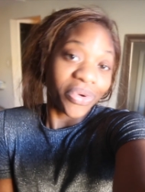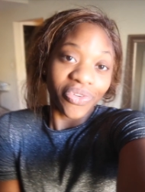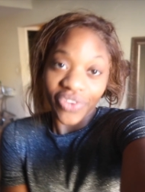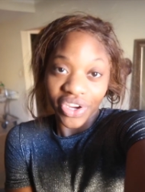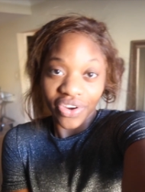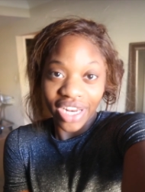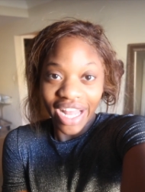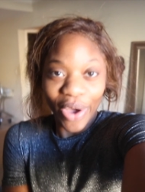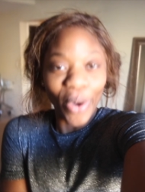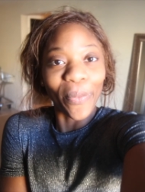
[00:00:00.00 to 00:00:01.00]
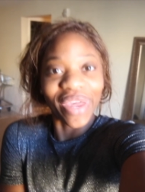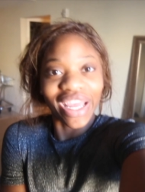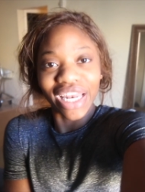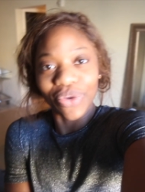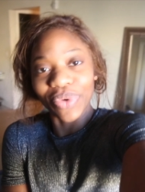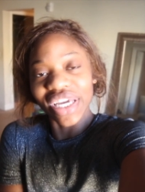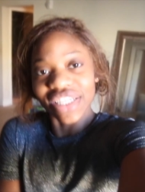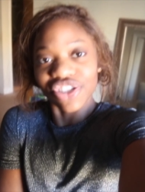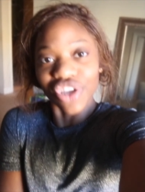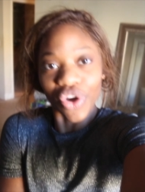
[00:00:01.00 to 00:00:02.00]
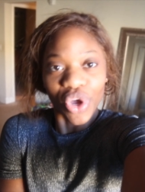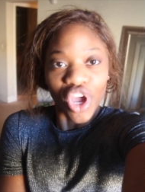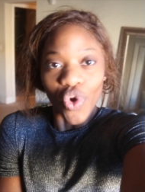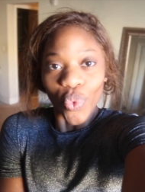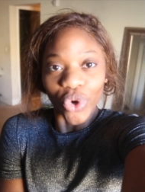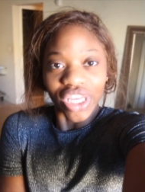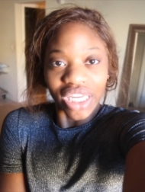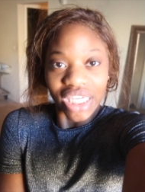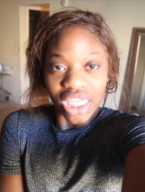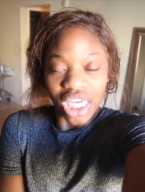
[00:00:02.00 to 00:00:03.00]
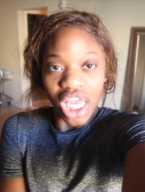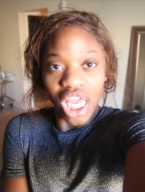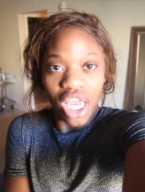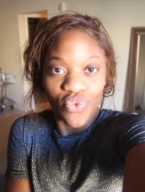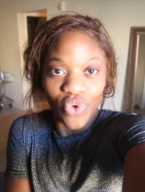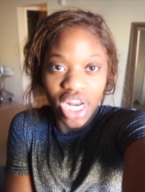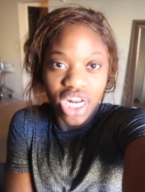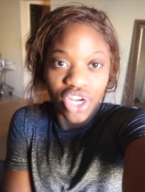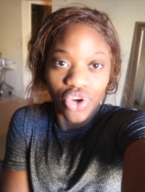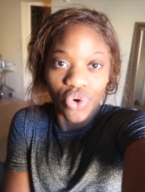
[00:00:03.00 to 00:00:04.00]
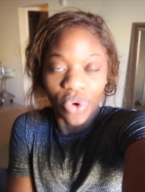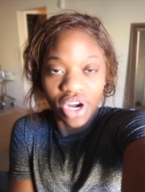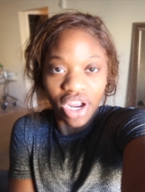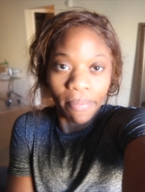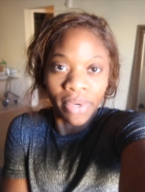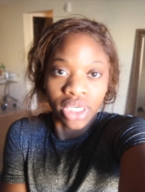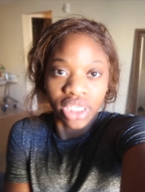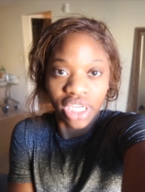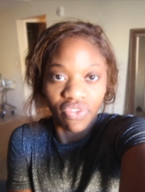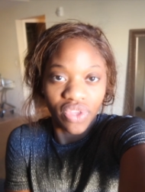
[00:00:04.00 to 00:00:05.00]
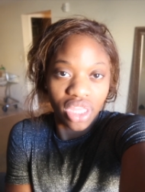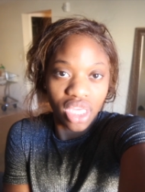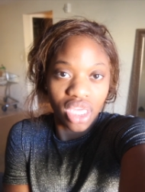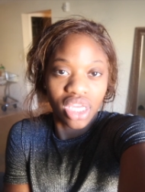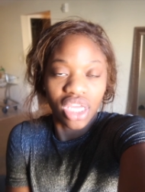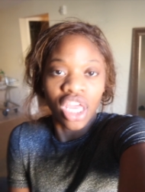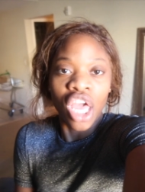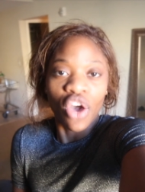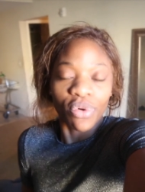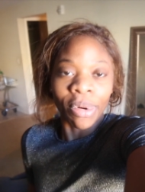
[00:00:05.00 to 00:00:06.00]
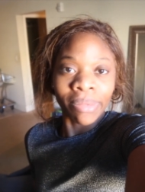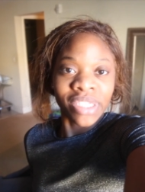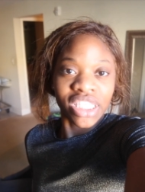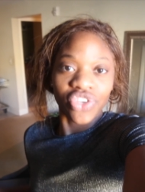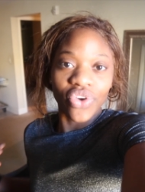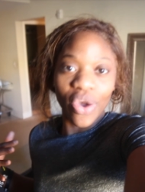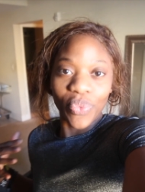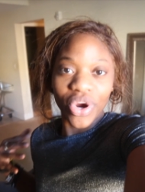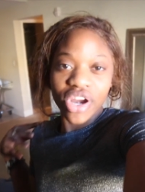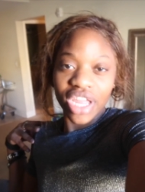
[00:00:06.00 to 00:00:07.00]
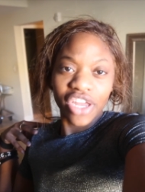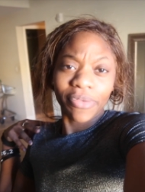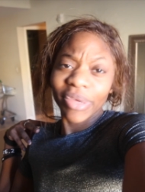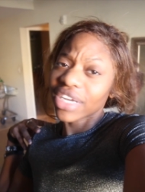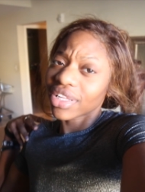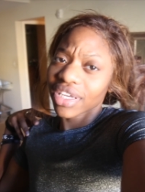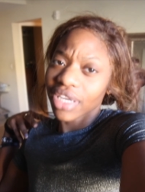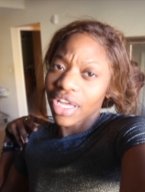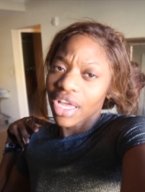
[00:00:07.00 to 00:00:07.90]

we'll figure it out but anyway, so we're getting ready to go to work I'm gonna cook everything and we'll probably see you at work it'll be a quick